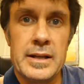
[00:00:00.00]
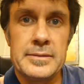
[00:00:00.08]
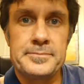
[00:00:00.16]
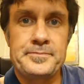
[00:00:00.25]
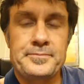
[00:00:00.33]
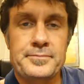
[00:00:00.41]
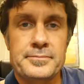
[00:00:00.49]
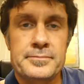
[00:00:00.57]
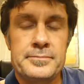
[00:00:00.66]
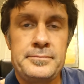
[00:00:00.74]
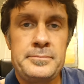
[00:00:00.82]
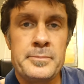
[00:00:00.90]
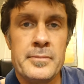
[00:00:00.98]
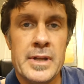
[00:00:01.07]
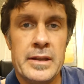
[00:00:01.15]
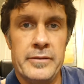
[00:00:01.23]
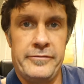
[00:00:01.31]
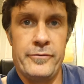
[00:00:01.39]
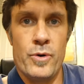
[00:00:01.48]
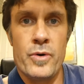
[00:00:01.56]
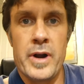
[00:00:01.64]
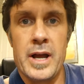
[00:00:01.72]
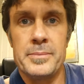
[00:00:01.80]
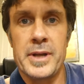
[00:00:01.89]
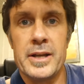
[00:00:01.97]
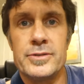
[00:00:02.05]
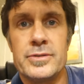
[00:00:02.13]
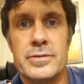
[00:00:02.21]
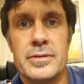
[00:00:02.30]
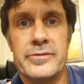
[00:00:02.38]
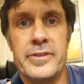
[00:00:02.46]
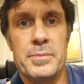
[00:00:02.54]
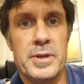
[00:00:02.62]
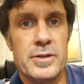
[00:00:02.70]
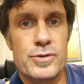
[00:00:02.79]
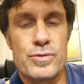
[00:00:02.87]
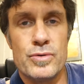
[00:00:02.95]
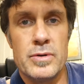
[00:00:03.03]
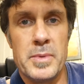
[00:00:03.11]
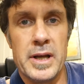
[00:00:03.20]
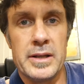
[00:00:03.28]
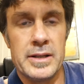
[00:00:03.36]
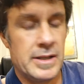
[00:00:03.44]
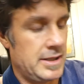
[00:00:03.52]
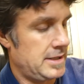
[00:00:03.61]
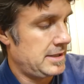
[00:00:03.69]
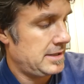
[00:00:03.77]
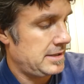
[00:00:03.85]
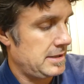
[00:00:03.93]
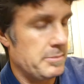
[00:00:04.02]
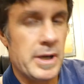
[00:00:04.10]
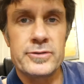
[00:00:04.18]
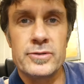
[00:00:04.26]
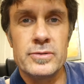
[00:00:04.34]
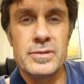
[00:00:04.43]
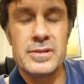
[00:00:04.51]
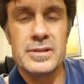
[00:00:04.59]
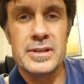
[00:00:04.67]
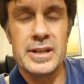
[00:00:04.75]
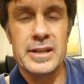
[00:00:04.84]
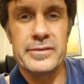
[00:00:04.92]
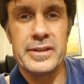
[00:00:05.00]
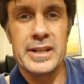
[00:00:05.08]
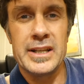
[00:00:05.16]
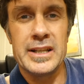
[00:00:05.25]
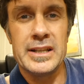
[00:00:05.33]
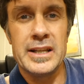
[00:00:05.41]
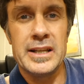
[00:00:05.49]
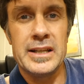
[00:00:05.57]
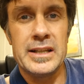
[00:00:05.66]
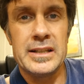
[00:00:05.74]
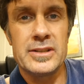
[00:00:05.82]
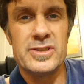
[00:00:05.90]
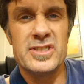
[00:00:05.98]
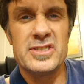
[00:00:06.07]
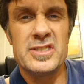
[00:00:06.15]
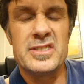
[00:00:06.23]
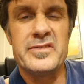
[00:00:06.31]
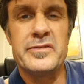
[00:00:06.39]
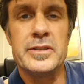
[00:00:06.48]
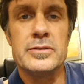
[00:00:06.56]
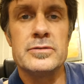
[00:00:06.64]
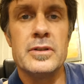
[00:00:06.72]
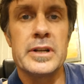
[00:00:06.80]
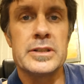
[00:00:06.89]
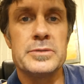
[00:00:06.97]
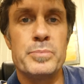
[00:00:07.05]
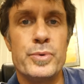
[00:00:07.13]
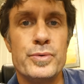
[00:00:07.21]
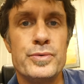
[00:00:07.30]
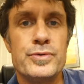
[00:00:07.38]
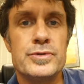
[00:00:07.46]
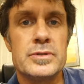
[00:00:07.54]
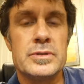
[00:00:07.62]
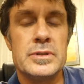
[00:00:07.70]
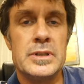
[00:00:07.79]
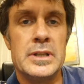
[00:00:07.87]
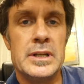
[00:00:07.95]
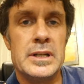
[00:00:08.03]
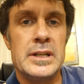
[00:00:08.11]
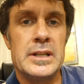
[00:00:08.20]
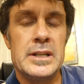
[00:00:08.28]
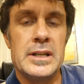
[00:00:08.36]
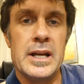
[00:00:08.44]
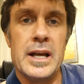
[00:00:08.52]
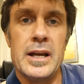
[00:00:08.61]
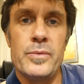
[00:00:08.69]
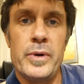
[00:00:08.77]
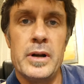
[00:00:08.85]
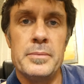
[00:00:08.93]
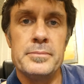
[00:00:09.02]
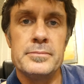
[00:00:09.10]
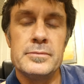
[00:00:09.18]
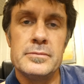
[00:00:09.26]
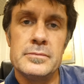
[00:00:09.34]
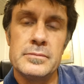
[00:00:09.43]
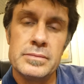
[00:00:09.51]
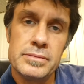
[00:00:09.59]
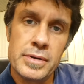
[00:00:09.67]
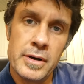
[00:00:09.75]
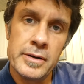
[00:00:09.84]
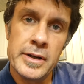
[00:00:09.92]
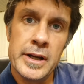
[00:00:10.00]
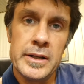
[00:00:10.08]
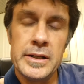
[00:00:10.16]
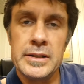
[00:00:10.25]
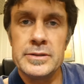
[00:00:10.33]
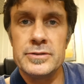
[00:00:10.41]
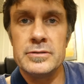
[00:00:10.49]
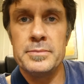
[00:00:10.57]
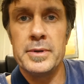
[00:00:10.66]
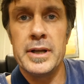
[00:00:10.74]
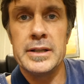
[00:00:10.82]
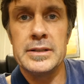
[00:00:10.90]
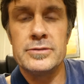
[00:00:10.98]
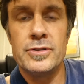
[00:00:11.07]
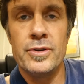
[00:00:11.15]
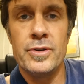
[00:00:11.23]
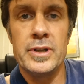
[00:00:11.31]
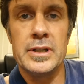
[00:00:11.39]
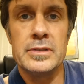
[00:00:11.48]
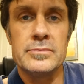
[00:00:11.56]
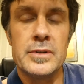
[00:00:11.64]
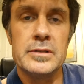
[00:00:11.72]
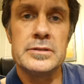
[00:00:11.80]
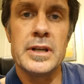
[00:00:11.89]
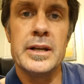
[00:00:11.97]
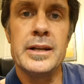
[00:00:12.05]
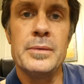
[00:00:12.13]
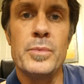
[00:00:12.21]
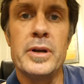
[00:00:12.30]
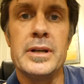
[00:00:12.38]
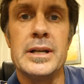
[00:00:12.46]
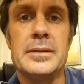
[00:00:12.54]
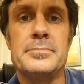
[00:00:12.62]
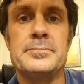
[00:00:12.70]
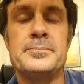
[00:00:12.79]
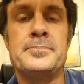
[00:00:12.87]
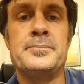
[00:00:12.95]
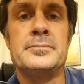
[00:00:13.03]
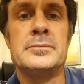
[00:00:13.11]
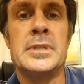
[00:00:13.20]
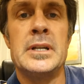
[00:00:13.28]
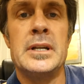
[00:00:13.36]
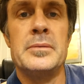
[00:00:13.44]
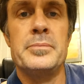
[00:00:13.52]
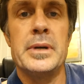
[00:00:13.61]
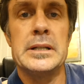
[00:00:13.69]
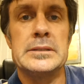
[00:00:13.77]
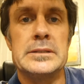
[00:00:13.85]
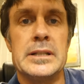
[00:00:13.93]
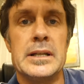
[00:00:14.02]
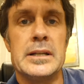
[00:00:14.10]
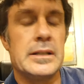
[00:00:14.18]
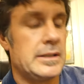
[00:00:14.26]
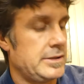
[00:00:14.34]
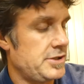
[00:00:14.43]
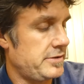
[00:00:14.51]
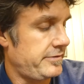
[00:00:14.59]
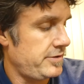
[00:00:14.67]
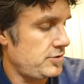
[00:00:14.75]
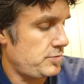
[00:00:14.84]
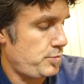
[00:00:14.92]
that the forearm goes through a fair bit of trauma, the muscle and everything in there, because it just feels like it's bruised when I'm pronating, supinating, turning, rotating my arm, but it just feels